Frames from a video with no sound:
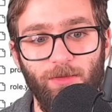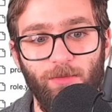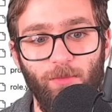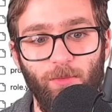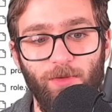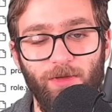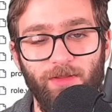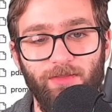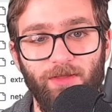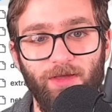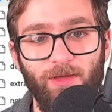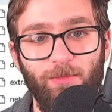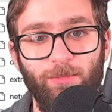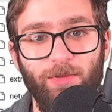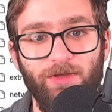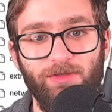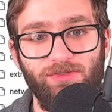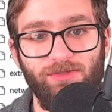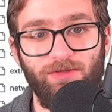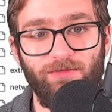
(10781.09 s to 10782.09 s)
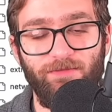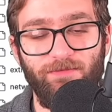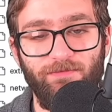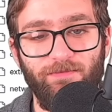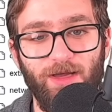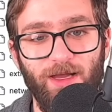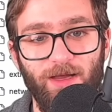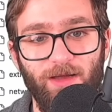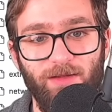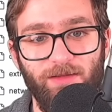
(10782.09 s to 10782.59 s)
with a bunch of
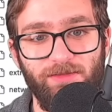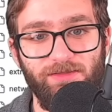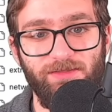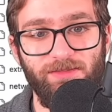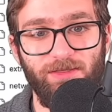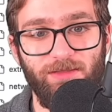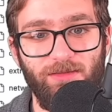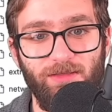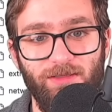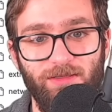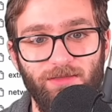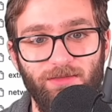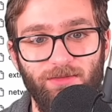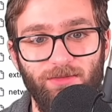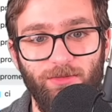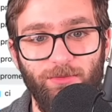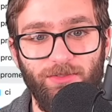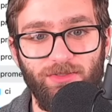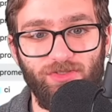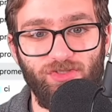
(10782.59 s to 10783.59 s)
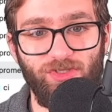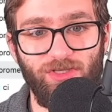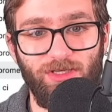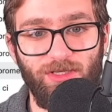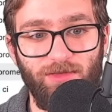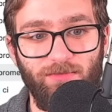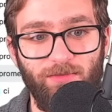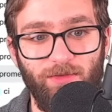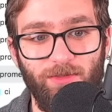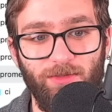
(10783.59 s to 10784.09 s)
files needed to
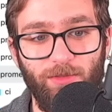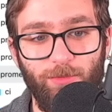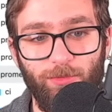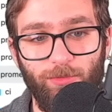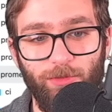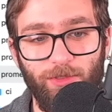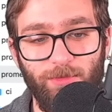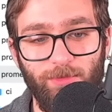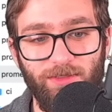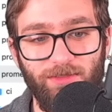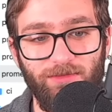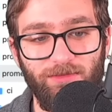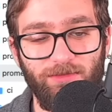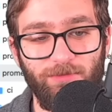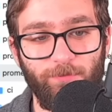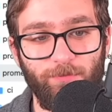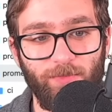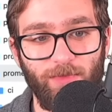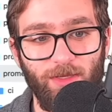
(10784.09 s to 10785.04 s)
achieve a deployment.